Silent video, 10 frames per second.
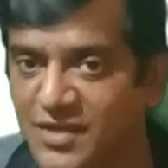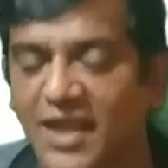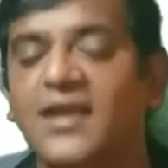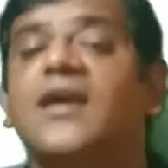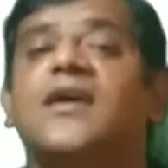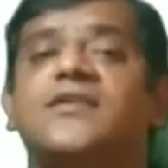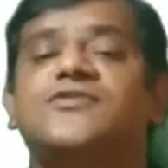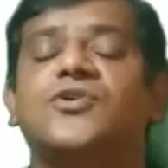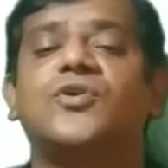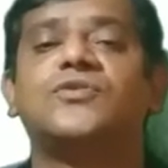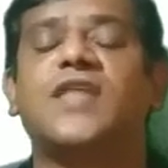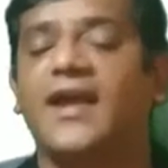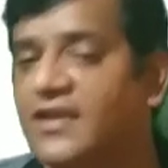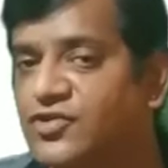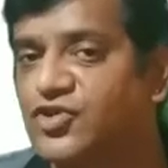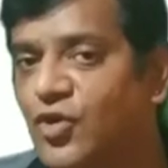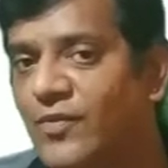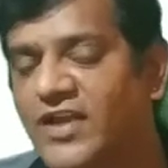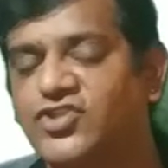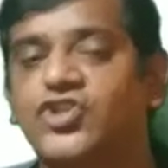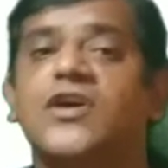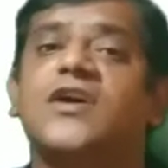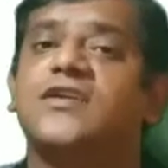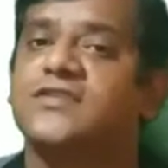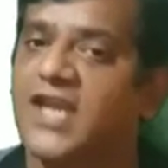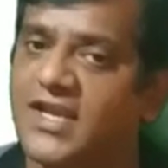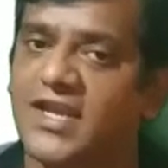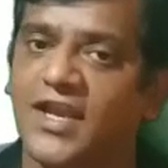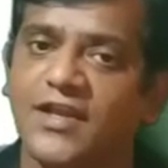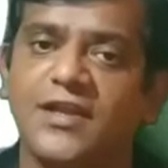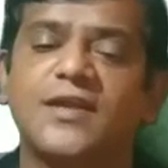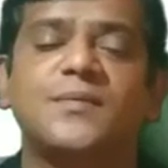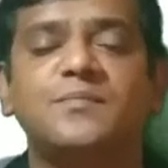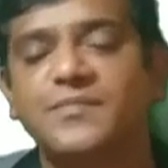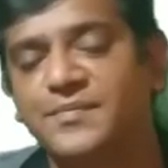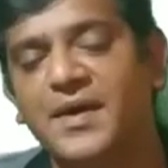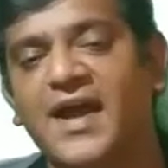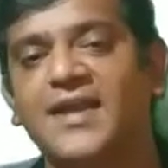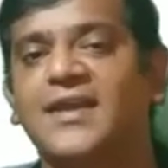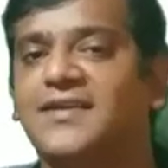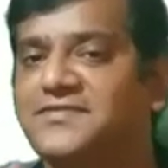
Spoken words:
Okay, so thank you so much. Take care. Bye bye.